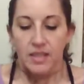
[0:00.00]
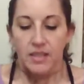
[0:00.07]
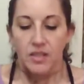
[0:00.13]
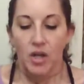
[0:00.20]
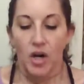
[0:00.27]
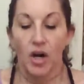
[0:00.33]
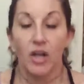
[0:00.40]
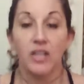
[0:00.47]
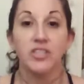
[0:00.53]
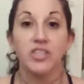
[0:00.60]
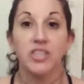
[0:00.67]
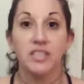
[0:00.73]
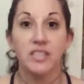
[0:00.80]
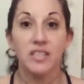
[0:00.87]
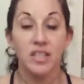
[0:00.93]

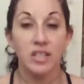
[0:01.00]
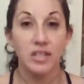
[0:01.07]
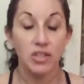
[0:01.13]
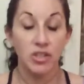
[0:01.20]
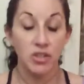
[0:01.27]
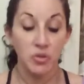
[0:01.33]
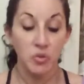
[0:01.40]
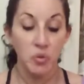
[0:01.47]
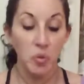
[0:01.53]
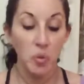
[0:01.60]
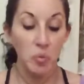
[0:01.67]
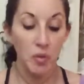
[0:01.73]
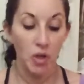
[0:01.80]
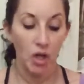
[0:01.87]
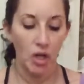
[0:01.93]
Conscious
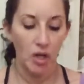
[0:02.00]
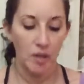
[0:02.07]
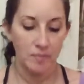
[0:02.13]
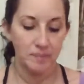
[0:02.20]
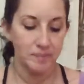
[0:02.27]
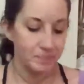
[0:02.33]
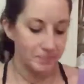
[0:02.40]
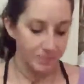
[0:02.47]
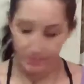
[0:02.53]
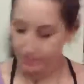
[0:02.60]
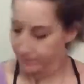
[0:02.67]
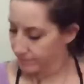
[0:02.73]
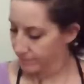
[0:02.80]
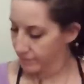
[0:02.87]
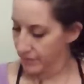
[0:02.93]
consumer.
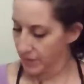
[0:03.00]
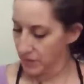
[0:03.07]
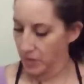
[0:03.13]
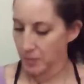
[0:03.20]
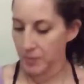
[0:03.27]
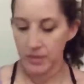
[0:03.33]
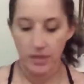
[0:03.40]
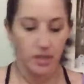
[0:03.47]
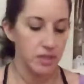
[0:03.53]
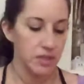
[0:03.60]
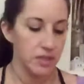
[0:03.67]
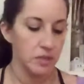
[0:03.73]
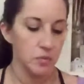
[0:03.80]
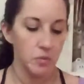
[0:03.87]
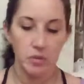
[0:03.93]
I've got
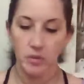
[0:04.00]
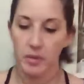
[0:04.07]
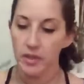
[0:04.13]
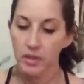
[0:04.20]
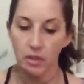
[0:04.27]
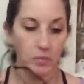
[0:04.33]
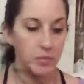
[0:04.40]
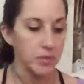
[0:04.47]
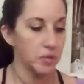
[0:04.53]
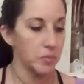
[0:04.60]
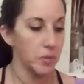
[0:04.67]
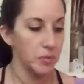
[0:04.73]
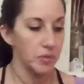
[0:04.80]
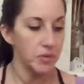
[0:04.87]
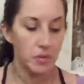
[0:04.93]
this real quick. Oh, let me turn my
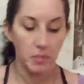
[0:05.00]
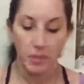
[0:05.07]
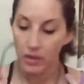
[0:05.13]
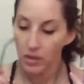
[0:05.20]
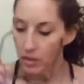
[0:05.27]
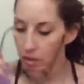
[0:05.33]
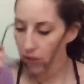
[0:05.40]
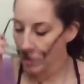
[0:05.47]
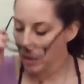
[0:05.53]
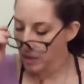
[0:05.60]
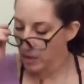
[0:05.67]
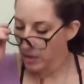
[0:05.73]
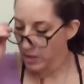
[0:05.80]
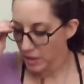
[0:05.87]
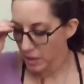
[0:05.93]
music back on.
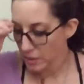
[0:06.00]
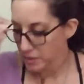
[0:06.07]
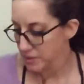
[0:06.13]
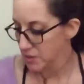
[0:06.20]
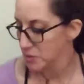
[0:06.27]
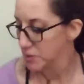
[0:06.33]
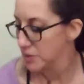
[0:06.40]
Let's do